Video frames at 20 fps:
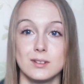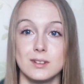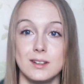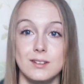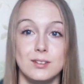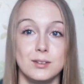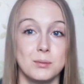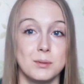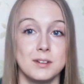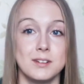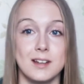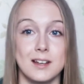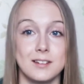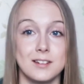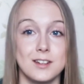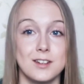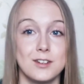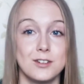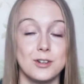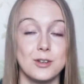if someone's
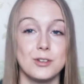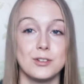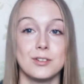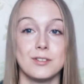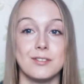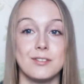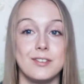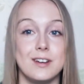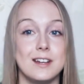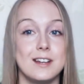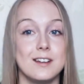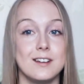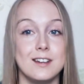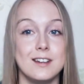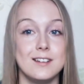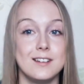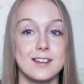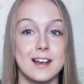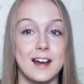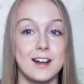asking you to do something and
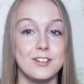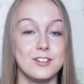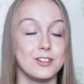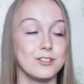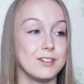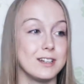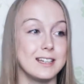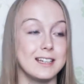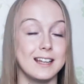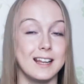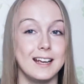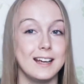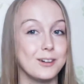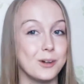inside you're really like,